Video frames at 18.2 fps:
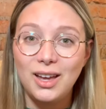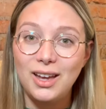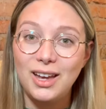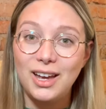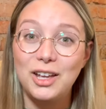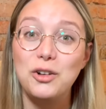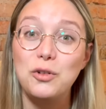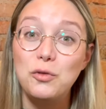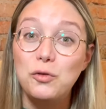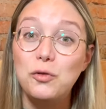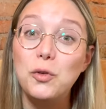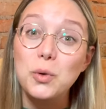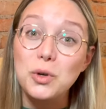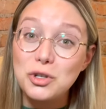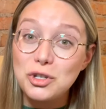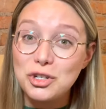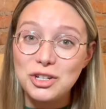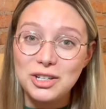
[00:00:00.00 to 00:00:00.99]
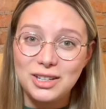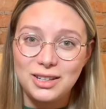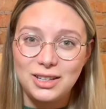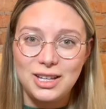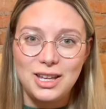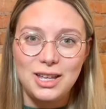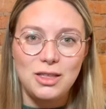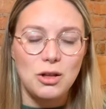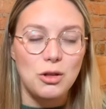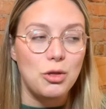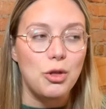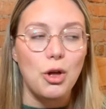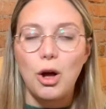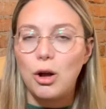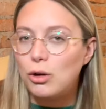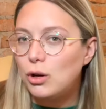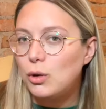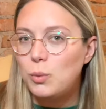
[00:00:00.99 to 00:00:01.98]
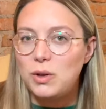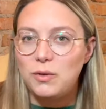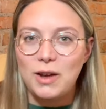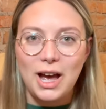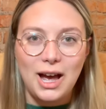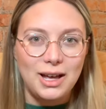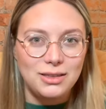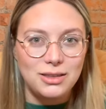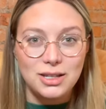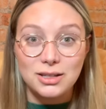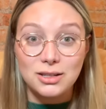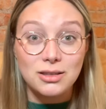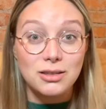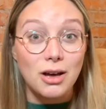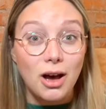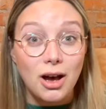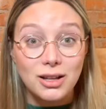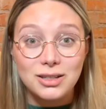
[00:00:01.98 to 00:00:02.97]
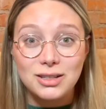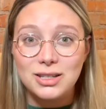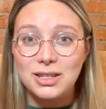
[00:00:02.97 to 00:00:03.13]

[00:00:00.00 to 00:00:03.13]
And unfortunately, the longer we've had these thoughts,